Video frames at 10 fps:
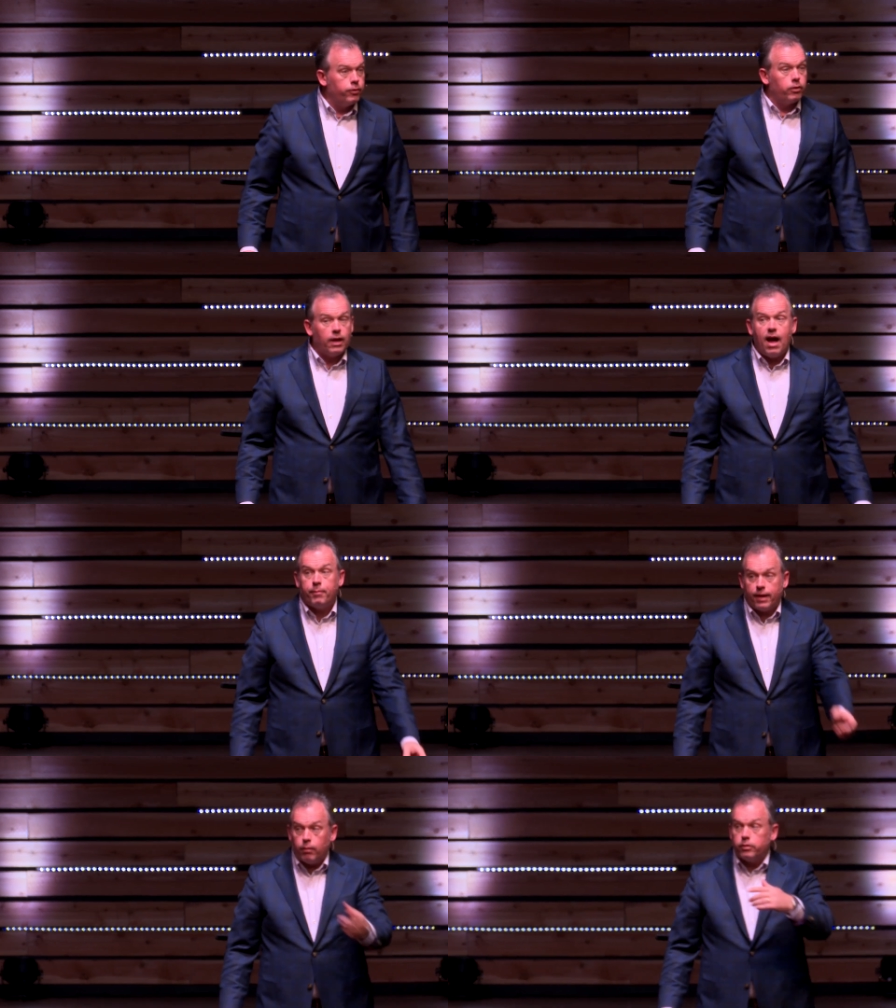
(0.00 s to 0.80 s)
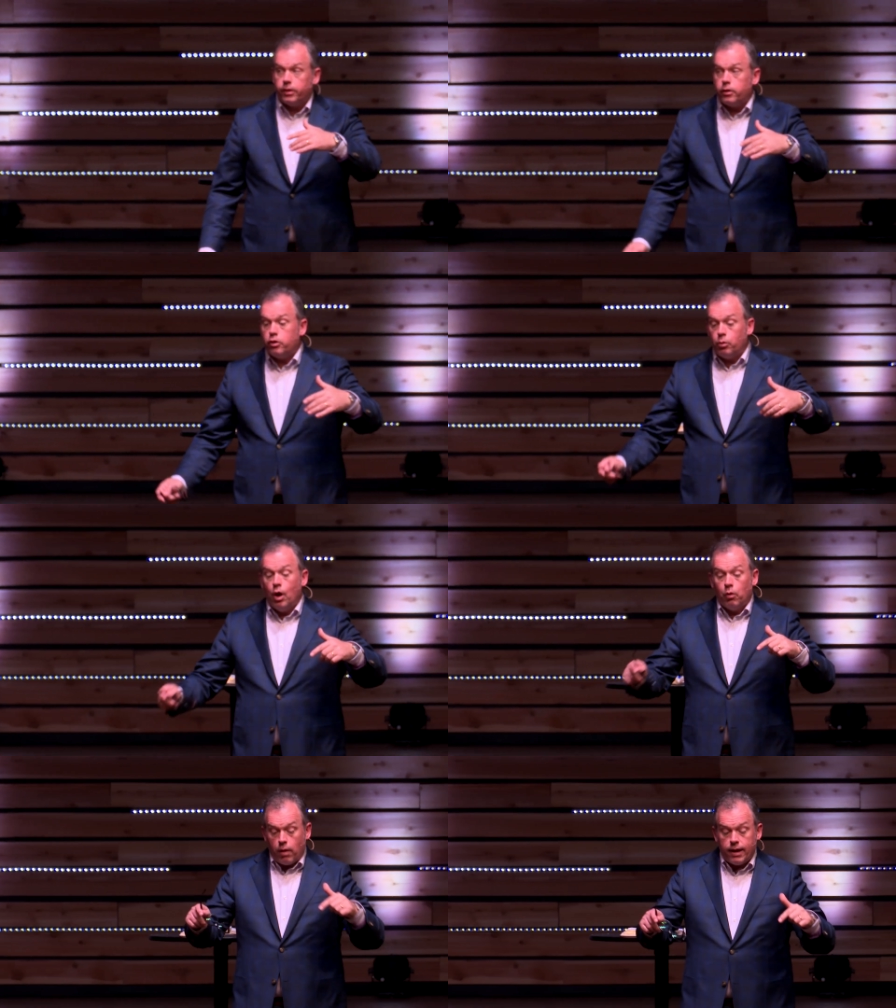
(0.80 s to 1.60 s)
your life, but I will tell you
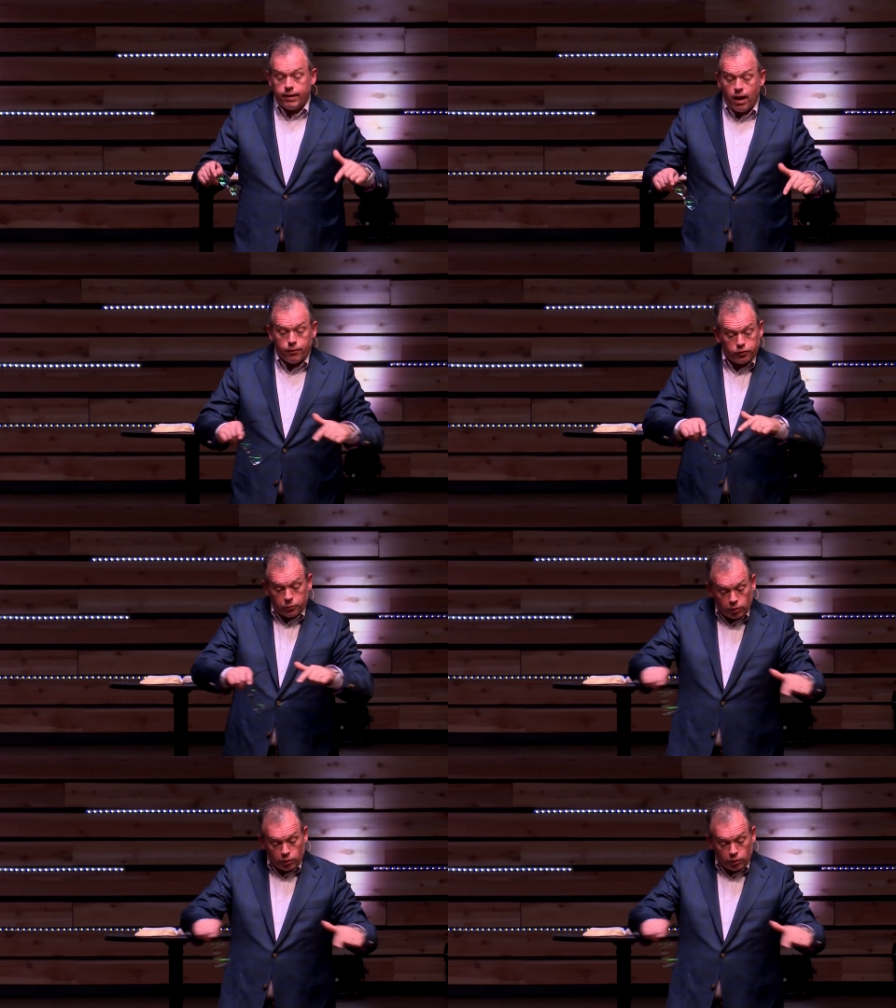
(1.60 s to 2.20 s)
right now, there's